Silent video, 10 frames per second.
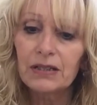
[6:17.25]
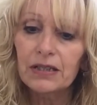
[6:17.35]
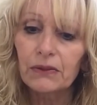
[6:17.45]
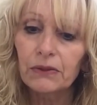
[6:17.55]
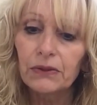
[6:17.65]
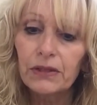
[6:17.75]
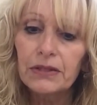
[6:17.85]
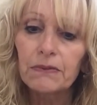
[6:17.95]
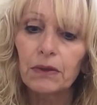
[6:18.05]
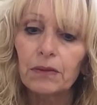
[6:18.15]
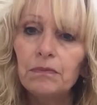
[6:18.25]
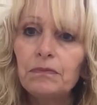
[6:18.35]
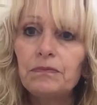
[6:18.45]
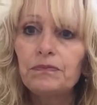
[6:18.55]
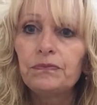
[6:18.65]
So on this one,
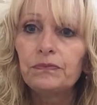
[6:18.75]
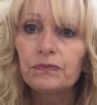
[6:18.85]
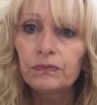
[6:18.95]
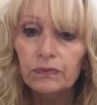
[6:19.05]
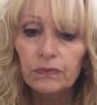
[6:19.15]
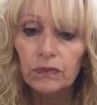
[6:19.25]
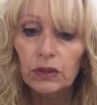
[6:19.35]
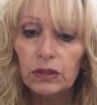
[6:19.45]
you